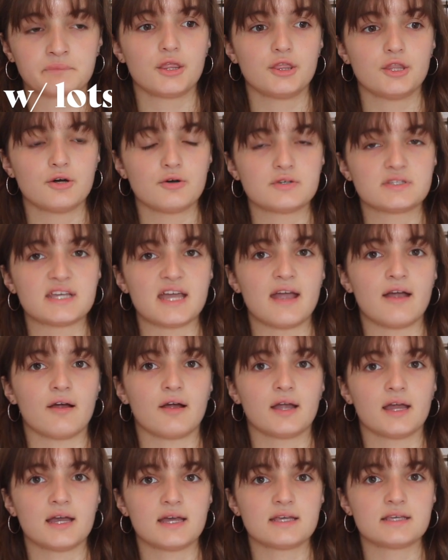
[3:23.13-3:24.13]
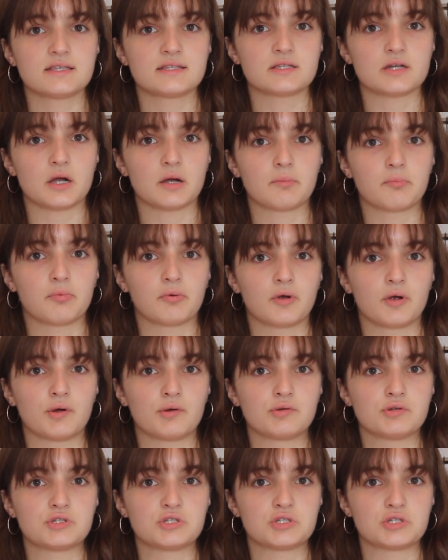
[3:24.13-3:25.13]
Those areas are
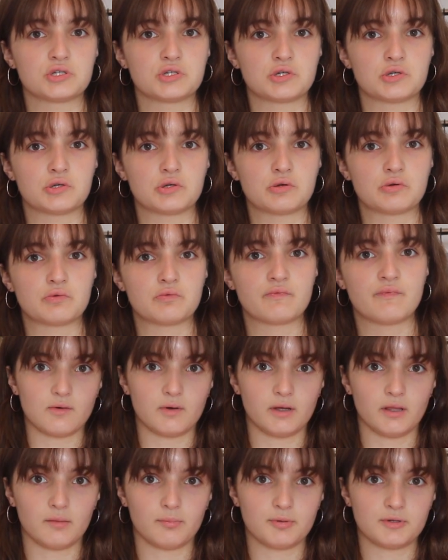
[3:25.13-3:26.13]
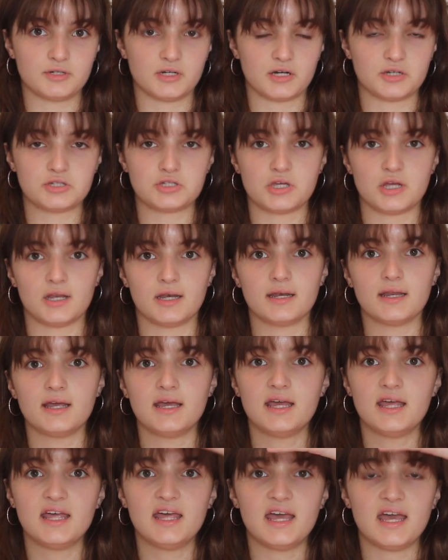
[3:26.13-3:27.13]
prone to oil production,
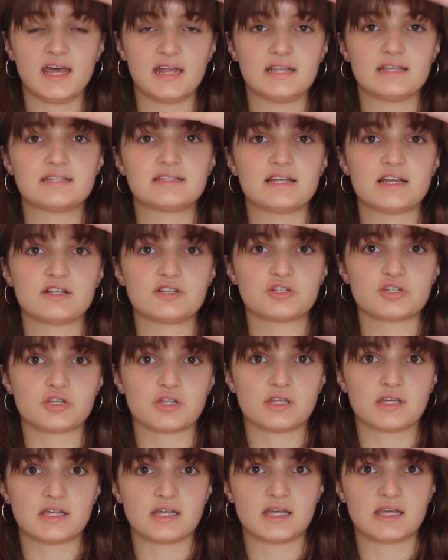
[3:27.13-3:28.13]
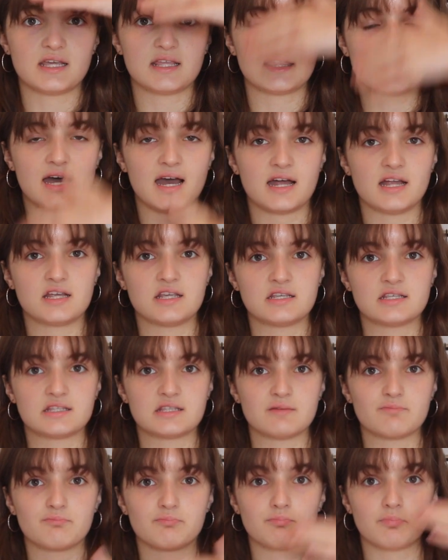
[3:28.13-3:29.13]
and essentially that is
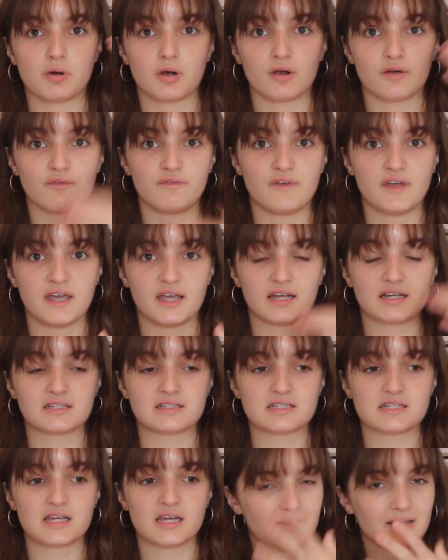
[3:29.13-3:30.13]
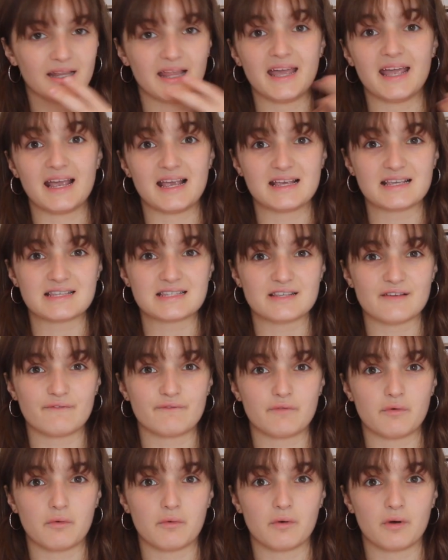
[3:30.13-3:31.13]
the perfect place
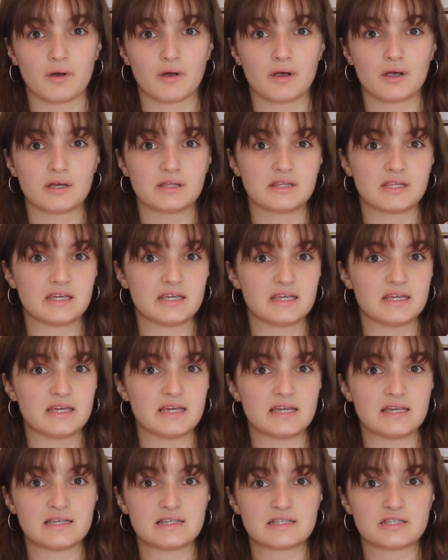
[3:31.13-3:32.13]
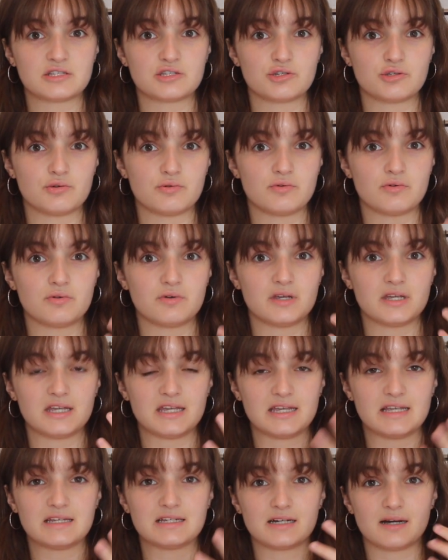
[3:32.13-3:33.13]
for the yeast to
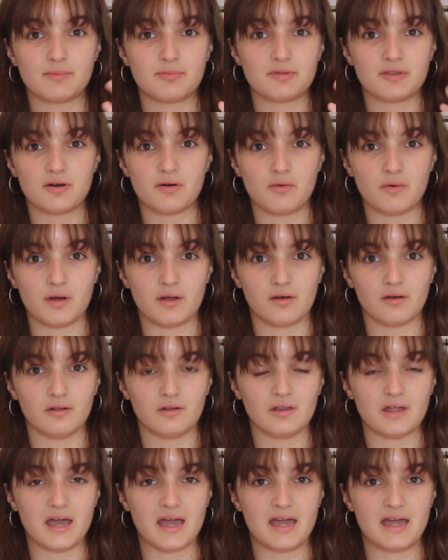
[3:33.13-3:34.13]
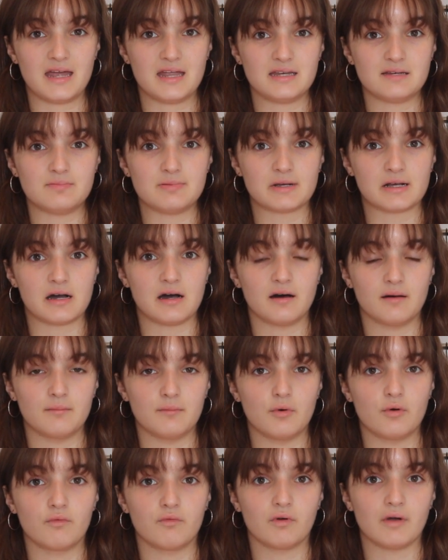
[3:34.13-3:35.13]
eat up the oil and
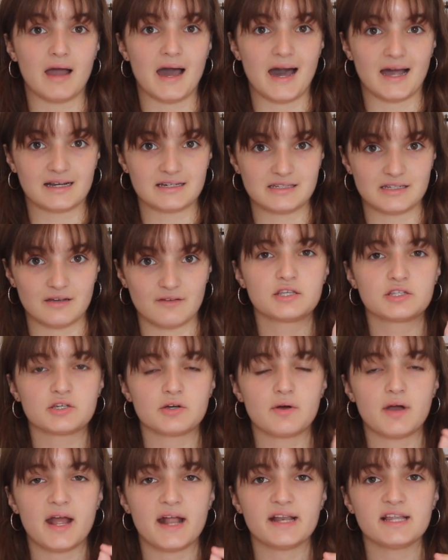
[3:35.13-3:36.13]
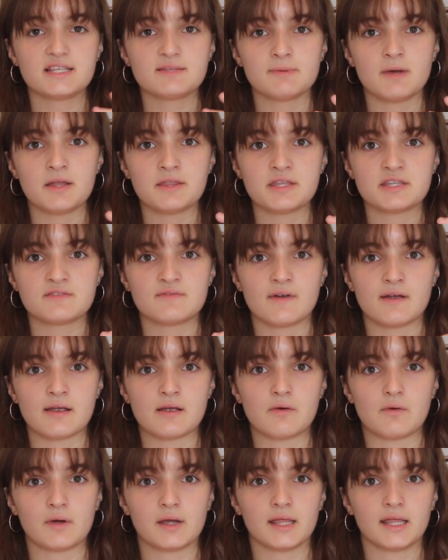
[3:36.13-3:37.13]
become overactive. So any spot that's
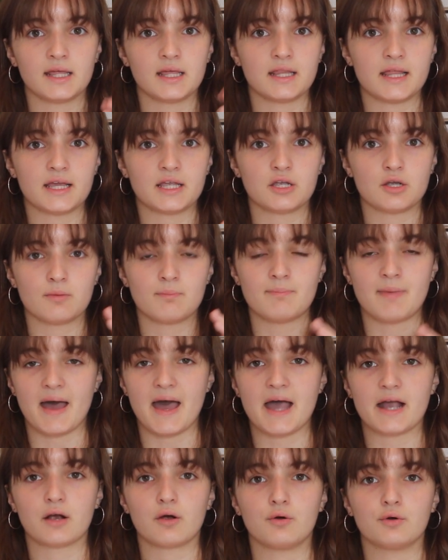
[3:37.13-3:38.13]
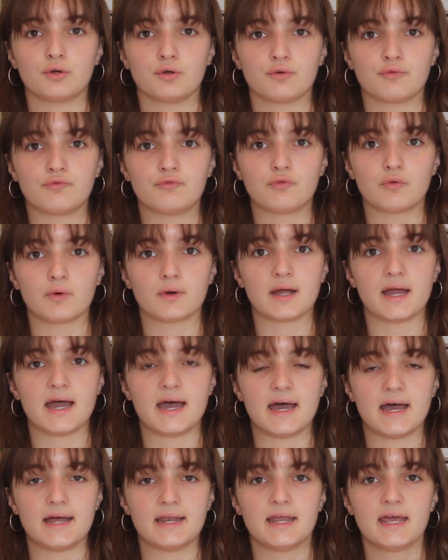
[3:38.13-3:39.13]
very oily, like your back or your
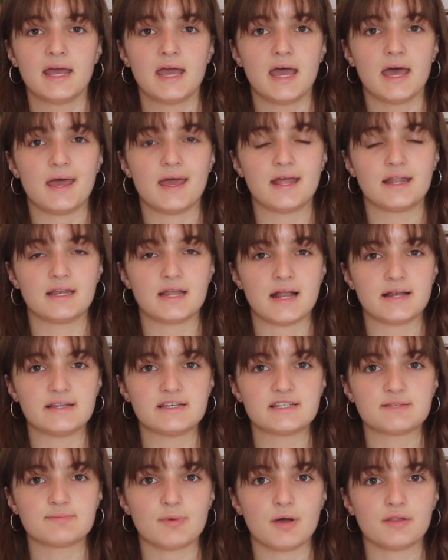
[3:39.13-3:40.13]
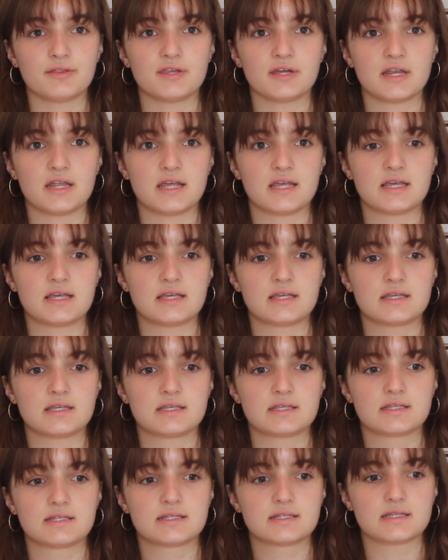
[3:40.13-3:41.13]
forehead, and any spot that
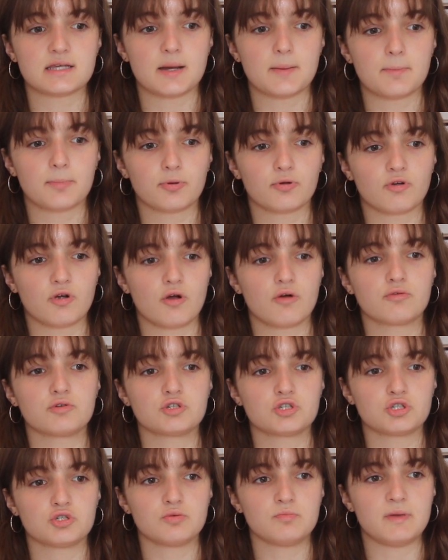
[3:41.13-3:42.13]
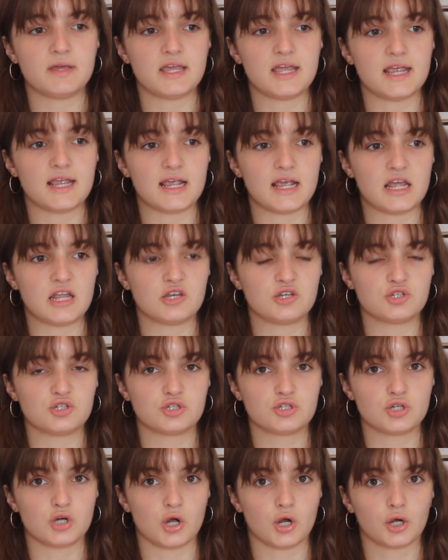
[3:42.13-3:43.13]
is prone to being
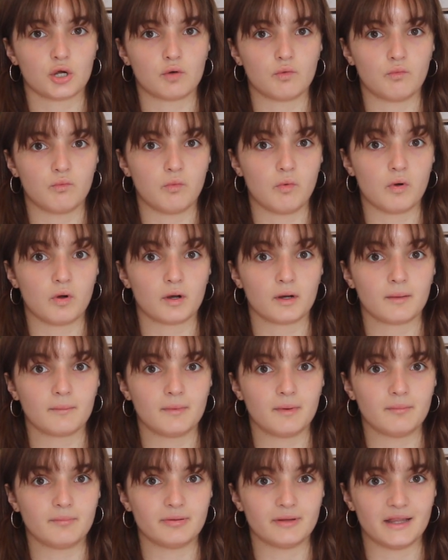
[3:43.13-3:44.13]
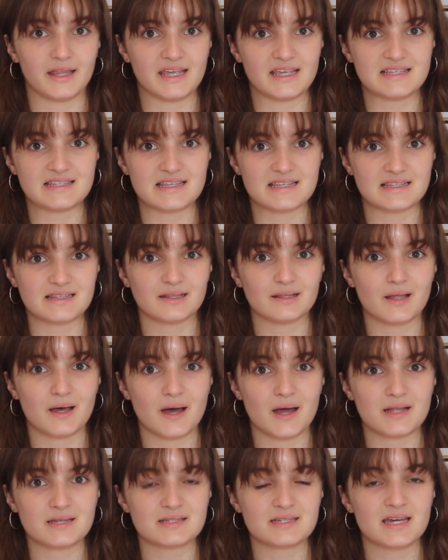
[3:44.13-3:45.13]
in dark, warm places a
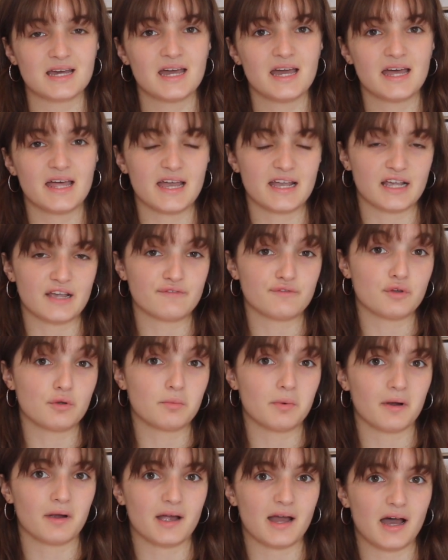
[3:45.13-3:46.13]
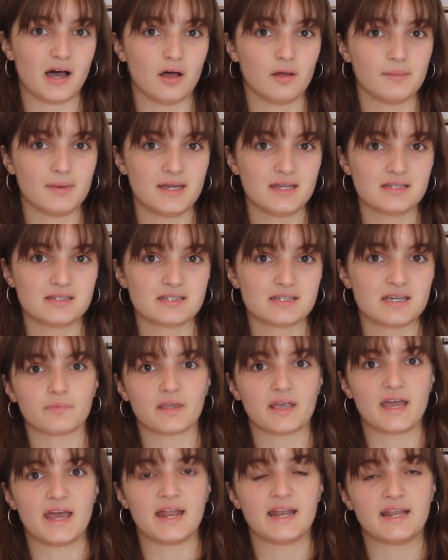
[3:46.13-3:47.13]
lot, like if you wear a helmet
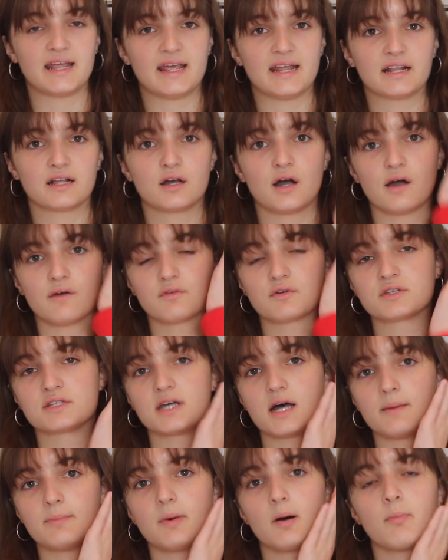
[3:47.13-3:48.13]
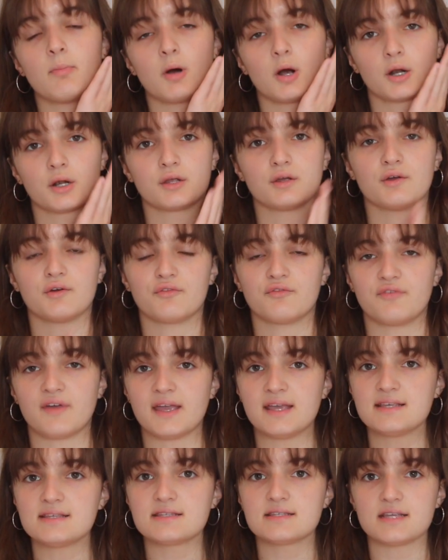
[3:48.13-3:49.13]
and it covers up a part of your
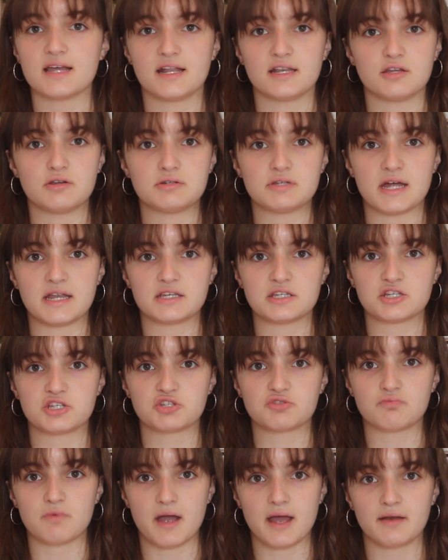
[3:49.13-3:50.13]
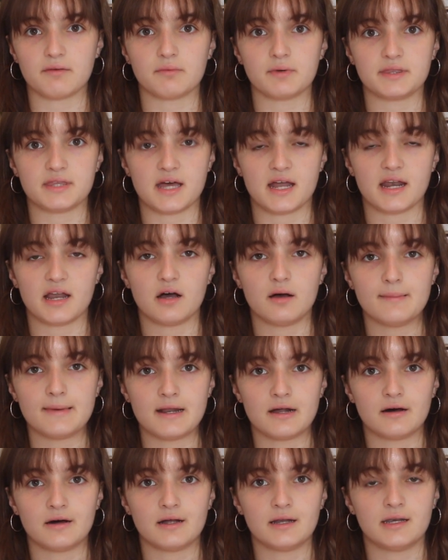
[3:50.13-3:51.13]
face and you tend to sweat with that
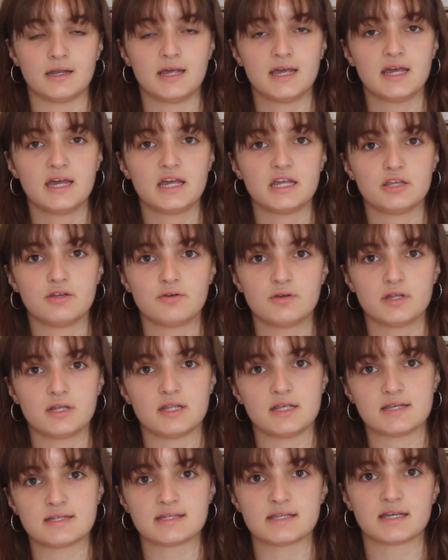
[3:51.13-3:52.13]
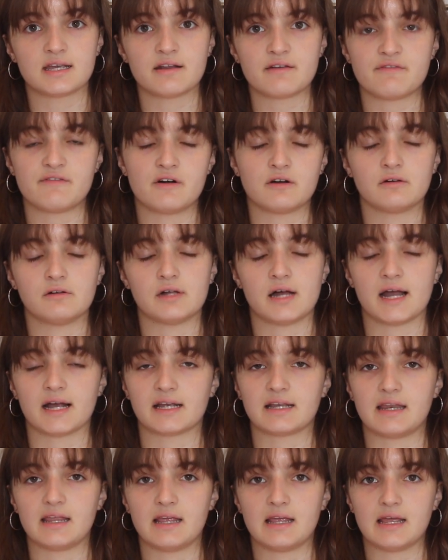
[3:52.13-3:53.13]
helmet on, you could easily get fungal
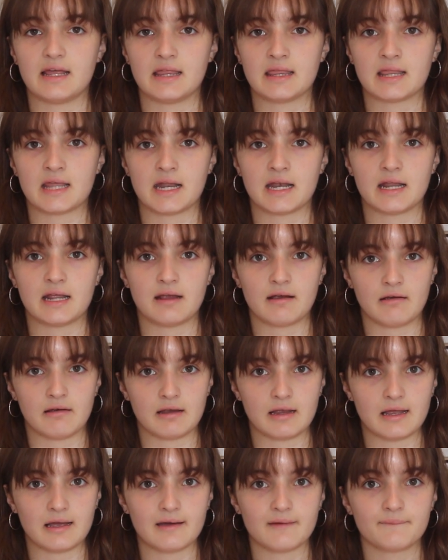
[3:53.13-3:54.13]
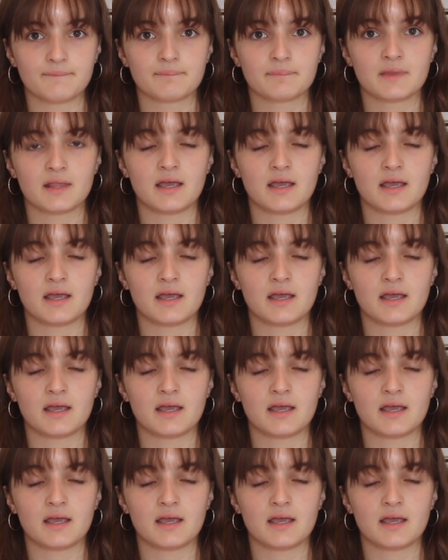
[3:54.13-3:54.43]
acne in that area.